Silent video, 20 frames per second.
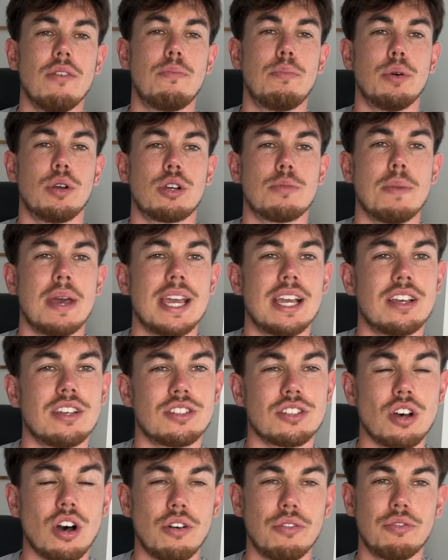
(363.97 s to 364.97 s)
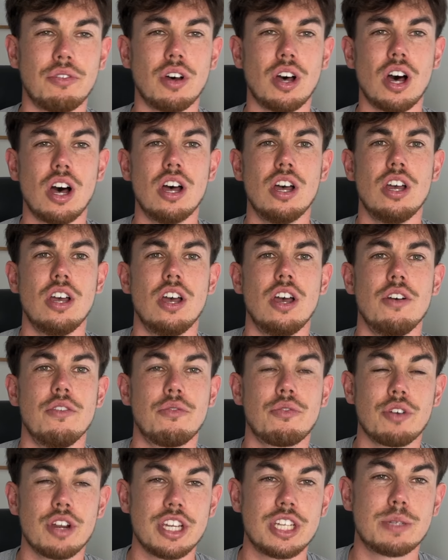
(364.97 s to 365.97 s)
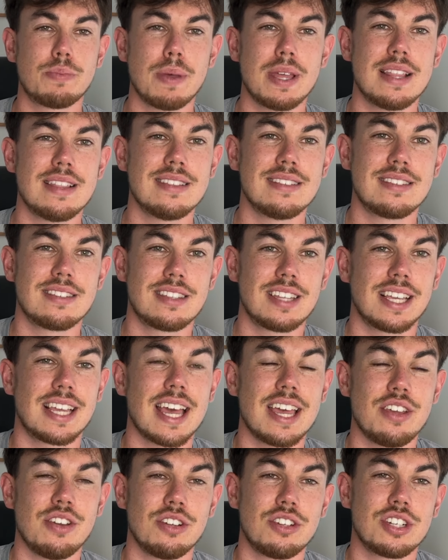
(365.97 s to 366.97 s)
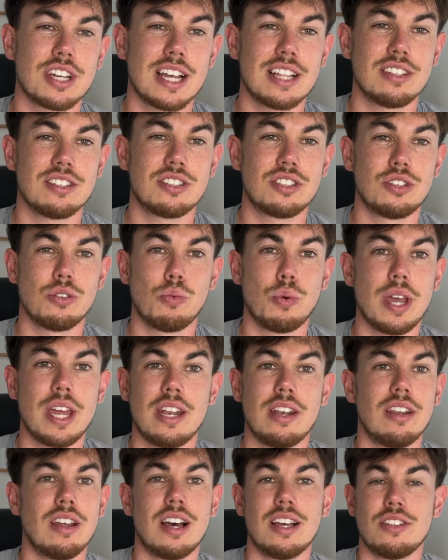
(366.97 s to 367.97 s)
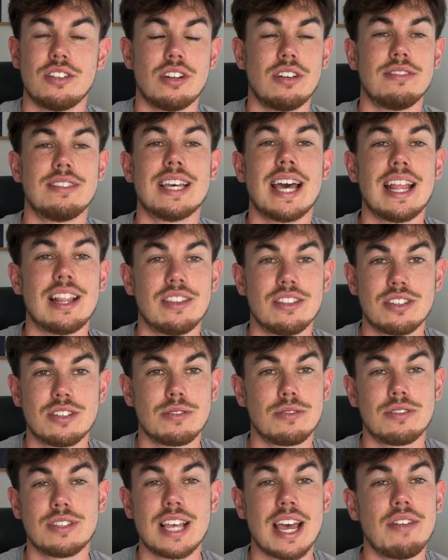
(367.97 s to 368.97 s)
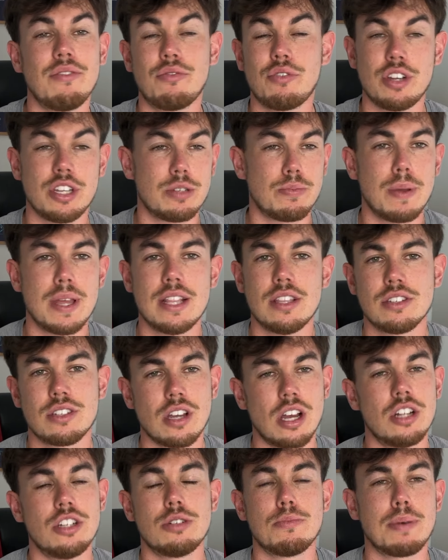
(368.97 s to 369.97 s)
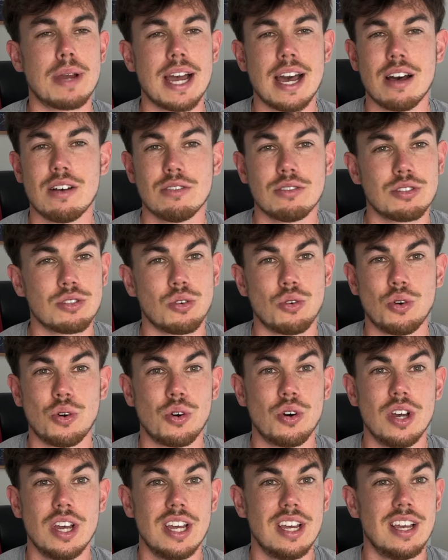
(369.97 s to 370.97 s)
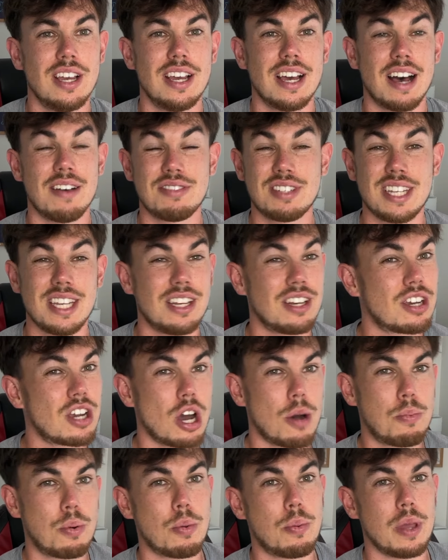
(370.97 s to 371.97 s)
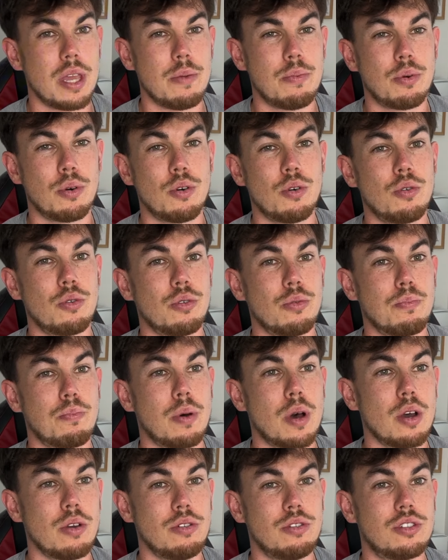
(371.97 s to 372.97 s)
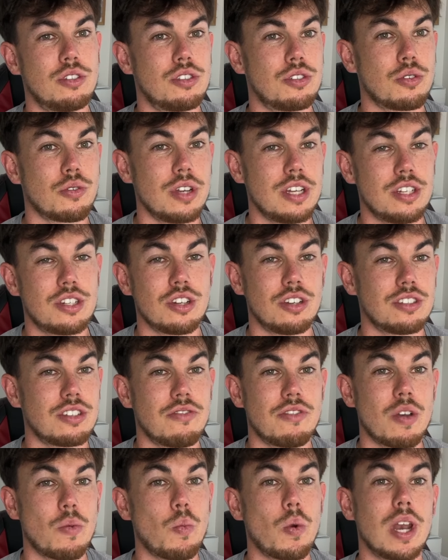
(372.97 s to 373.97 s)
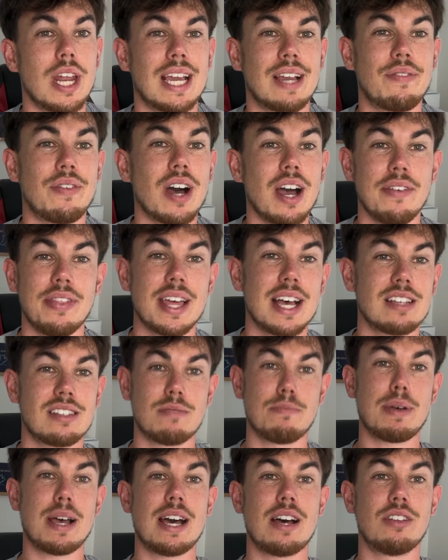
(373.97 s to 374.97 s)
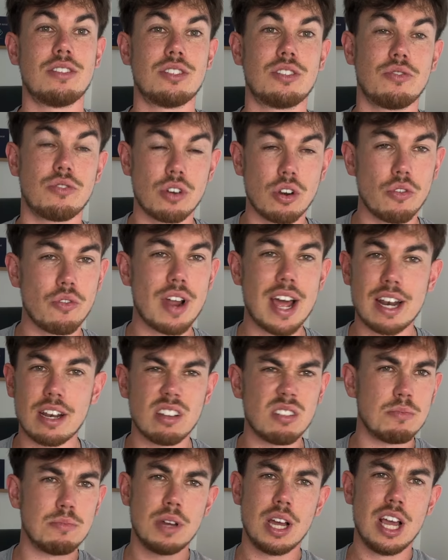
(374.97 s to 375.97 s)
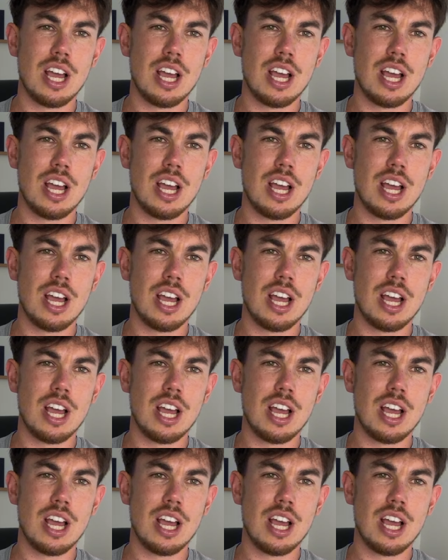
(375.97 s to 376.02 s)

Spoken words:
of bookmakers offer free spins to get you a chance to win, I don't know, 10 free spins, £100, or I've seen a couple people post screenshots of them winning £5,000 for a random